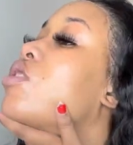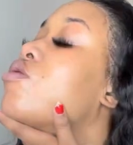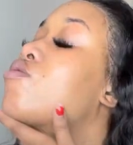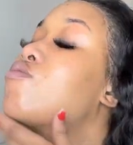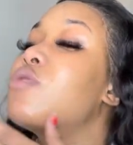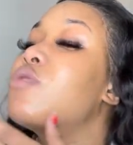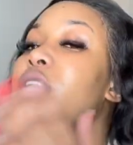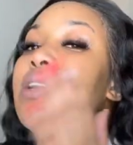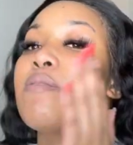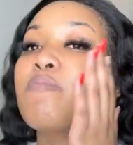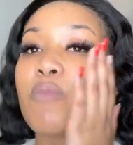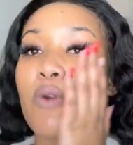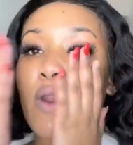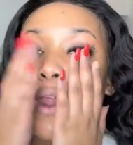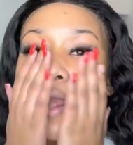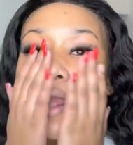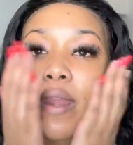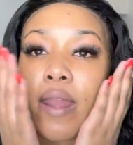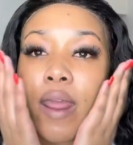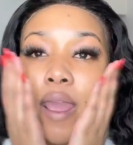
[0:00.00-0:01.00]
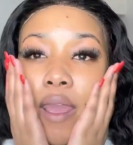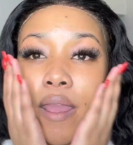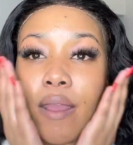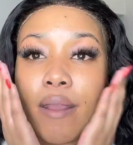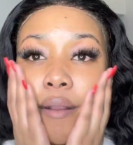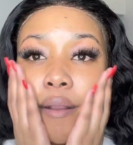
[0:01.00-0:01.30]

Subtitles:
rebranding.